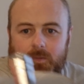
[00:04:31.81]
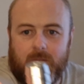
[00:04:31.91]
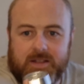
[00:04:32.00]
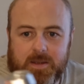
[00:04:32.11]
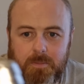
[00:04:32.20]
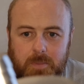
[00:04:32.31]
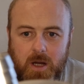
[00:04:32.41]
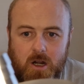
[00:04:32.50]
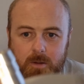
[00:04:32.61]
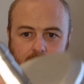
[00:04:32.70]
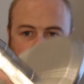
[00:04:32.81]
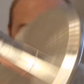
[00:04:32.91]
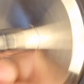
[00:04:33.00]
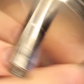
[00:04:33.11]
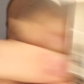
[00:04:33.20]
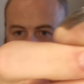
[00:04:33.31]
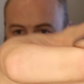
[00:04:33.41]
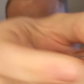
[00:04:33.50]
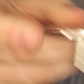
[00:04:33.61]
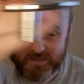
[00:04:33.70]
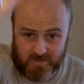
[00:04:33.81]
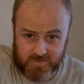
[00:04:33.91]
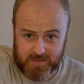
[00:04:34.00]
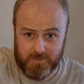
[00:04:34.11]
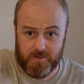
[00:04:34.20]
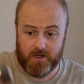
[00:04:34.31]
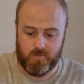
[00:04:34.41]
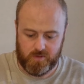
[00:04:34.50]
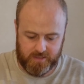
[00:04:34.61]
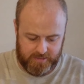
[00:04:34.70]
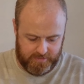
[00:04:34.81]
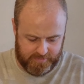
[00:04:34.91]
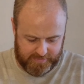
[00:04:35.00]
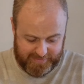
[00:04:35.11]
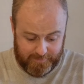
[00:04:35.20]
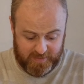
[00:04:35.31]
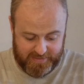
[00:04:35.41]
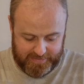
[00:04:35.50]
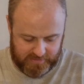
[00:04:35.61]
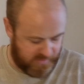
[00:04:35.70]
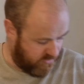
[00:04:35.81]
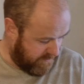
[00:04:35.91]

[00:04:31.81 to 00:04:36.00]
that's a barbed bit, so that's obviously the bottom where the steam condenses and